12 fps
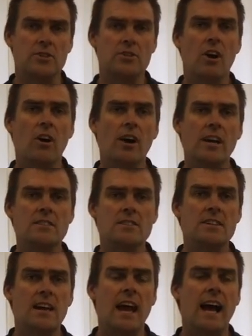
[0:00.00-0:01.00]

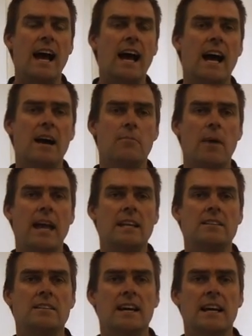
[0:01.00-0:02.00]
dies
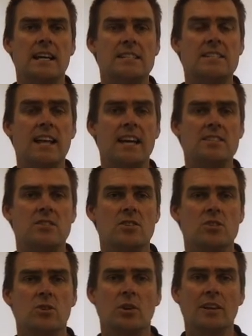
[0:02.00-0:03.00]
and stays in the
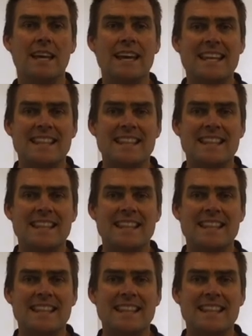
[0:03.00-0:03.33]
soil.